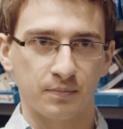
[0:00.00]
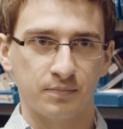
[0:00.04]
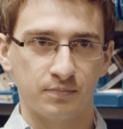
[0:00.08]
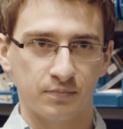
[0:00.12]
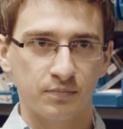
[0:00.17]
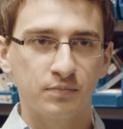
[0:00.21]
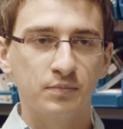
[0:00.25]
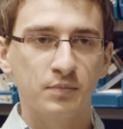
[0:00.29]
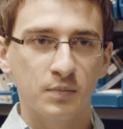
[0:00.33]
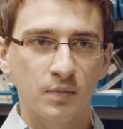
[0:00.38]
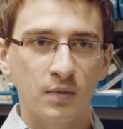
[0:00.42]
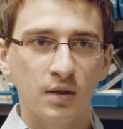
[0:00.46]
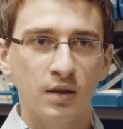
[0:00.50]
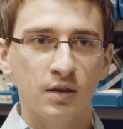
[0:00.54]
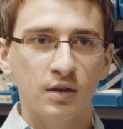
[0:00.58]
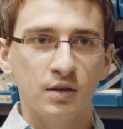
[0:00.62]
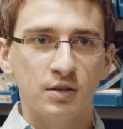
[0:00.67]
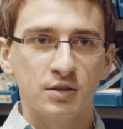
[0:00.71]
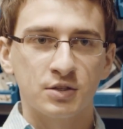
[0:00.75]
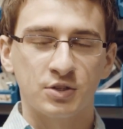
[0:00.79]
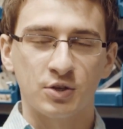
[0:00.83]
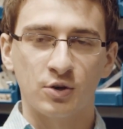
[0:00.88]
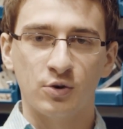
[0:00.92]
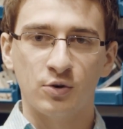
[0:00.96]
experience?
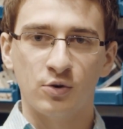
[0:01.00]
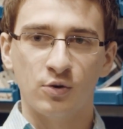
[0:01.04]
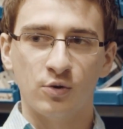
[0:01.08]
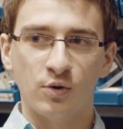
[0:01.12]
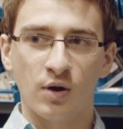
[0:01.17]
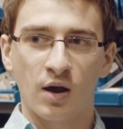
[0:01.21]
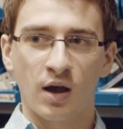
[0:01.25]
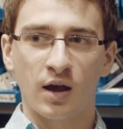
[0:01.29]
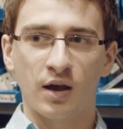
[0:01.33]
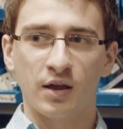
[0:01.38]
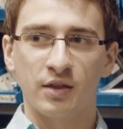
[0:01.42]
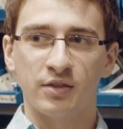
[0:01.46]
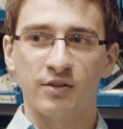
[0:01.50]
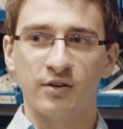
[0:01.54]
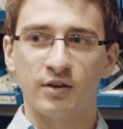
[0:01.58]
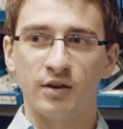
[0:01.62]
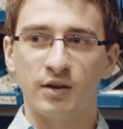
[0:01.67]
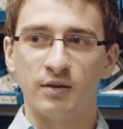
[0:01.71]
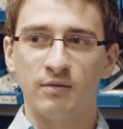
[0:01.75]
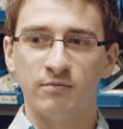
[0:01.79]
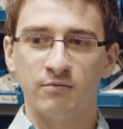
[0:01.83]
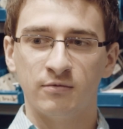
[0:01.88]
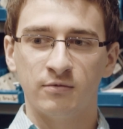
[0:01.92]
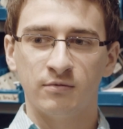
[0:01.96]
So
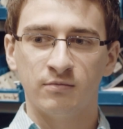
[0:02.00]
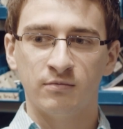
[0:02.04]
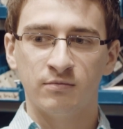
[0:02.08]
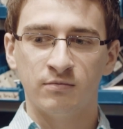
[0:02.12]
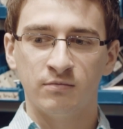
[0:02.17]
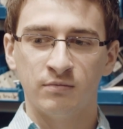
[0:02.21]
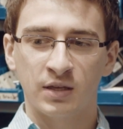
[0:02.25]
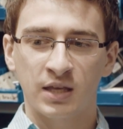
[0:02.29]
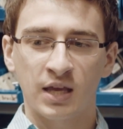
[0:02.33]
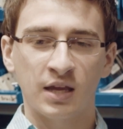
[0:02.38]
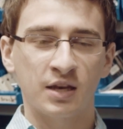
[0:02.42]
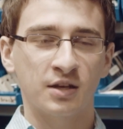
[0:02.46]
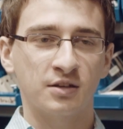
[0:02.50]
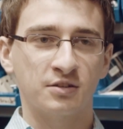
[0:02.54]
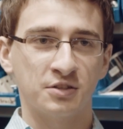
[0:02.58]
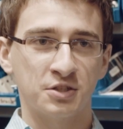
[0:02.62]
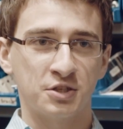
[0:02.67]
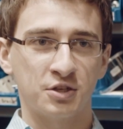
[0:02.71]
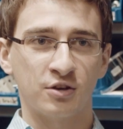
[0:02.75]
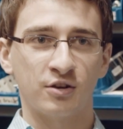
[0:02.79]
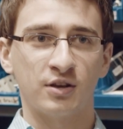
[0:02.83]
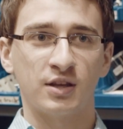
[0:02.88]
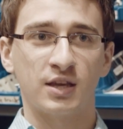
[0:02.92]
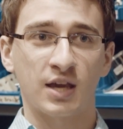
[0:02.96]
the mechanical
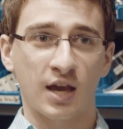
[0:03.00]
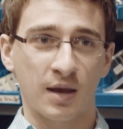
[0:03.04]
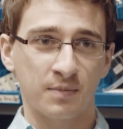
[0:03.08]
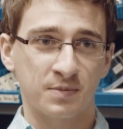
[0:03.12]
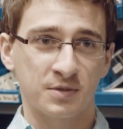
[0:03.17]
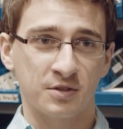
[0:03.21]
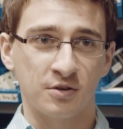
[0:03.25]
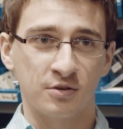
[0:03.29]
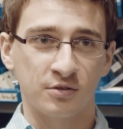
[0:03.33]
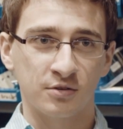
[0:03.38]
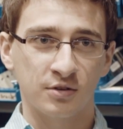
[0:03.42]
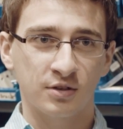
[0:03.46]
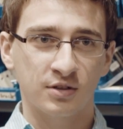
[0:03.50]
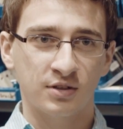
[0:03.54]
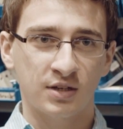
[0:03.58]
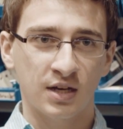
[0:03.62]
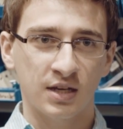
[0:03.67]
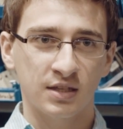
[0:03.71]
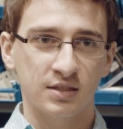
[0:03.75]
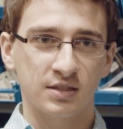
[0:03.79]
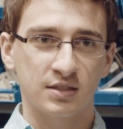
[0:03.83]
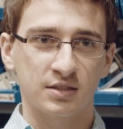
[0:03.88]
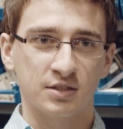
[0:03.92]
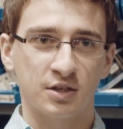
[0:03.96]
engineering capstone
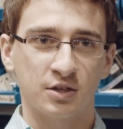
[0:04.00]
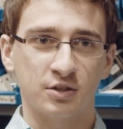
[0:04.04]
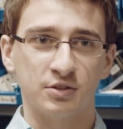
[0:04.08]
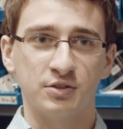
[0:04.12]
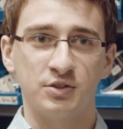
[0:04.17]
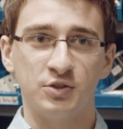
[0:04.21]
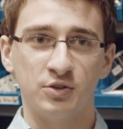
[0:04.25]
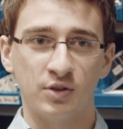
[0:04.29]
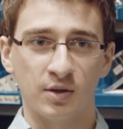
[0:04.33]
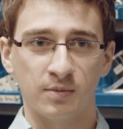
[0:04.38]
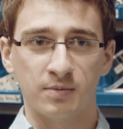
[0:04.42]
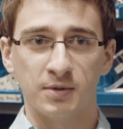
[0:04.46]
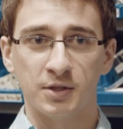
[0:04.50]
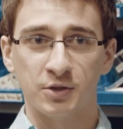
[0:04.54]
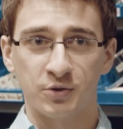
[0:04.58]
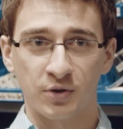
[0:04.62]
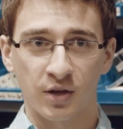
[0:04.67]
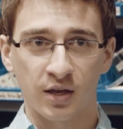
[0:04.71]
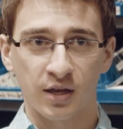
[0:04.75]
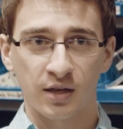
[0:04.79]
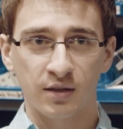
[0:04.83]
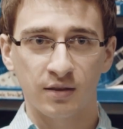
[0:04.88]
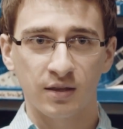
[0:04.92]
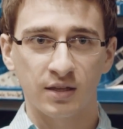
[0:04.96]
class is called
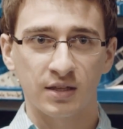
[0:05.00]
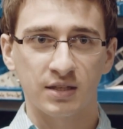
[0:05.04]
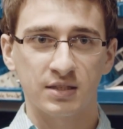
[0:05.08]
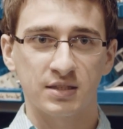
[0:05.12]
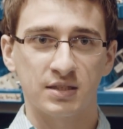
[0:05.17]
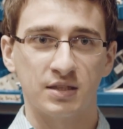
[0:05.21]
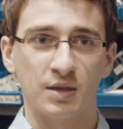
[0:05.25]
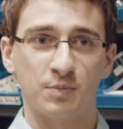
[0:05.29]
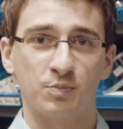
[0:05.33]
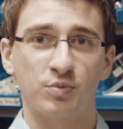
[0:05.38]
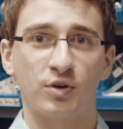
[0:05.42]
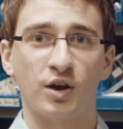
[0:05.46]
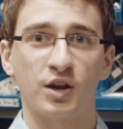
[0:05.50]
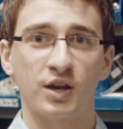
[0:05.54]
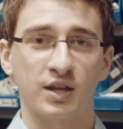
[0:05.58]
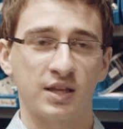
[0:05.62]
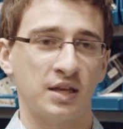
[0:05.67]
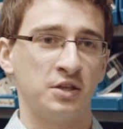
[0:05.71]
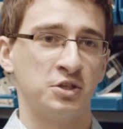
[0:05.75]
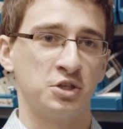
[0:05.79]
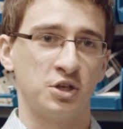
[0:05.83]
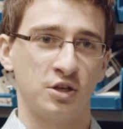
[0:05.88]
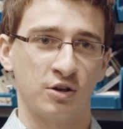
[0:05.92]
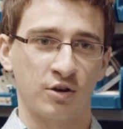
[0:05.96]
2009, and it's the
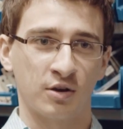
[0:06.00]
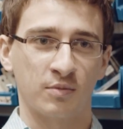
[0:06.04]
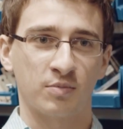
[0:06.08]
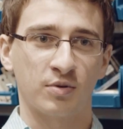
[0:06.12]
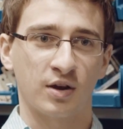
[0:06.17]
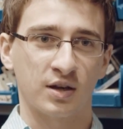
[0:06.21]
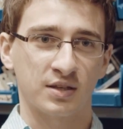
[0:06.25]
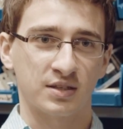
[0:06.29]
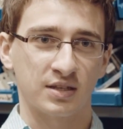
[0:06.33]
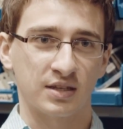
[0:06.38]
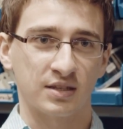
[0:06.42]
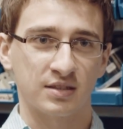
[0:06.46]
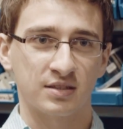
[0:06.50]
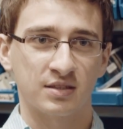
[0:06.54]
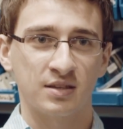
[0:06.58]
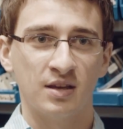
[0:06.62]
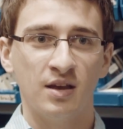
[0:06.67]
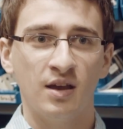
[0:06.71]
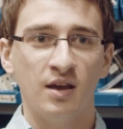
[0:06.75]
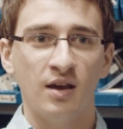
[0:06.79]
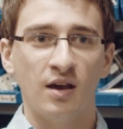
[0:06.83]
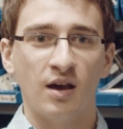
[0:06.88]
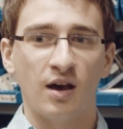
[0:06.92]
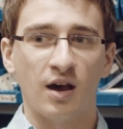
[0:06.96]
product engineering process.
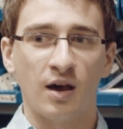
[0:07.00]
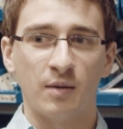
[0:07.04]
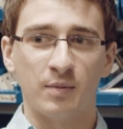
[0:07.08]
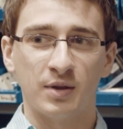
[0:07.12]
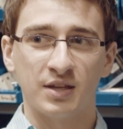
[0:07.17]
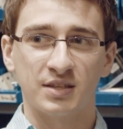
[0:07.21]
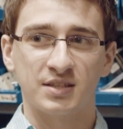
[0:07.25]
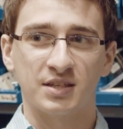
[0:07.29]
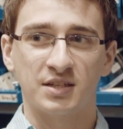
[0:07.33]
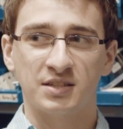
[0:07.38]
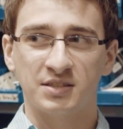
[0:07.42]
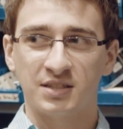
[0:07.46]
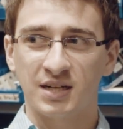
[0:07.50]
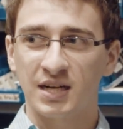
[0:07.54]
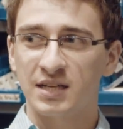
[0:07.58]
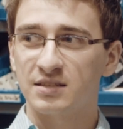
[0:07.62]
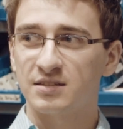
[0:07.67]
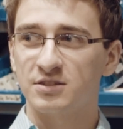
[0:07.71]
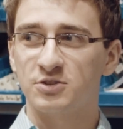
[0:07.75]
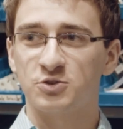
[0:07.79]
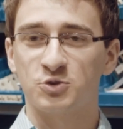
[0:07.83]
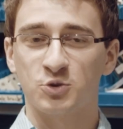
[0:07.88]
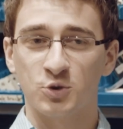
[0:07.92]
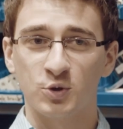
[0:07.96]
And it's a
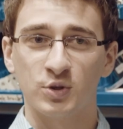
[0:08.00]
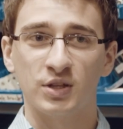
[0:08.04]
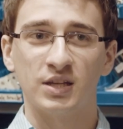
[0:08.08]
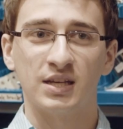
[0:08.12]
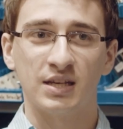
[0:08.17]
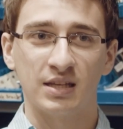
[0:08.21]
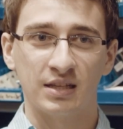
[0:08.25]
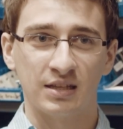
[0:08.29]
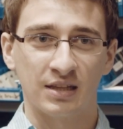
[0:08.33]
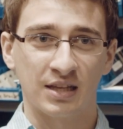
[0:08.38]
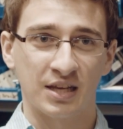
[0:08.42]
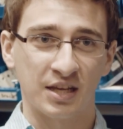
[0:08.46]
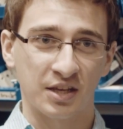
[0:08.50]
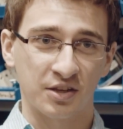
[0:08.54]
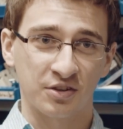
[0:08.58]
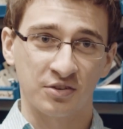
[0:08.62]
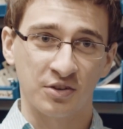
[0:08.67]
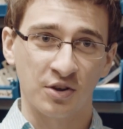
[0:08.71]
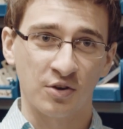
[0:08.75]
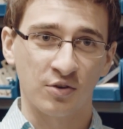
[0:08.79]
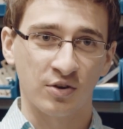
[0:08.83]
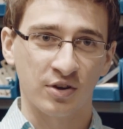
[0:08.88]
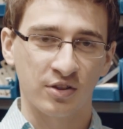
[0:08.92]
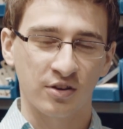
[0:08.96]
class truly like
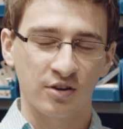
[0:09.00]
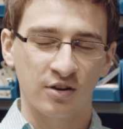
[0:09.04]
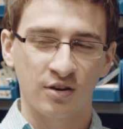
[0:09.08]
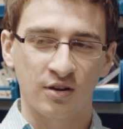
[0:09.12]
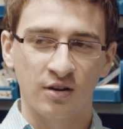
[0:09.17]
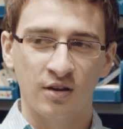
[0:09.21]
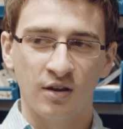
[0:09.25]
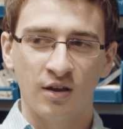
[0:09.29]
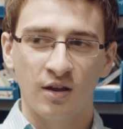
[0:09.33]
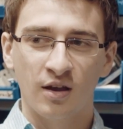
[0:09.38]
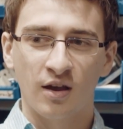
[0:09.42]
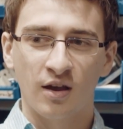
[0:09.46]
no other.